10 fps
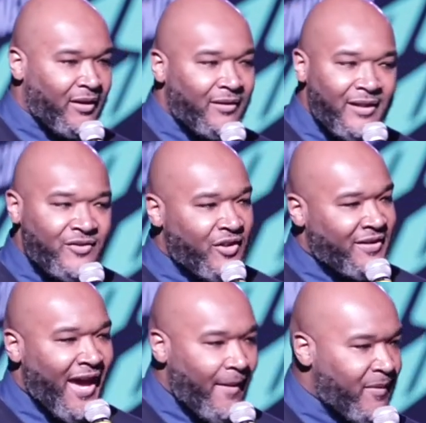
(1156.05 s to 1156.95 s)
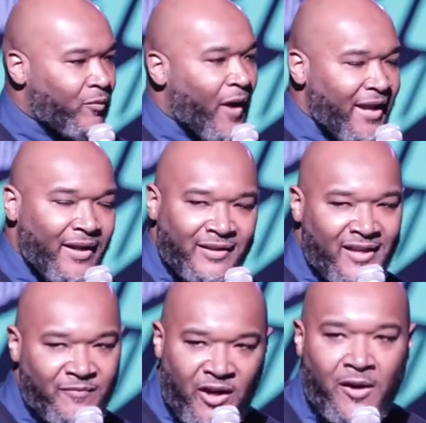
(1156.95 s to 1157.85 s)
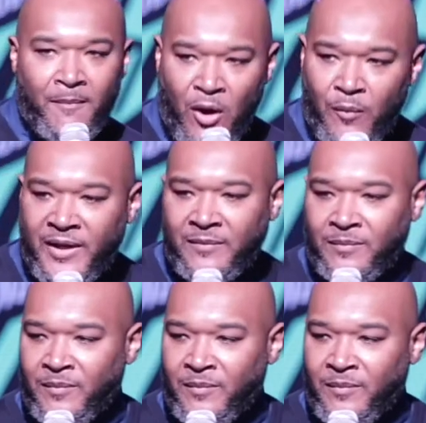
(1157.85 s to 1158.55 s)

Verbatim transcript: didn't just happen right at that very moment,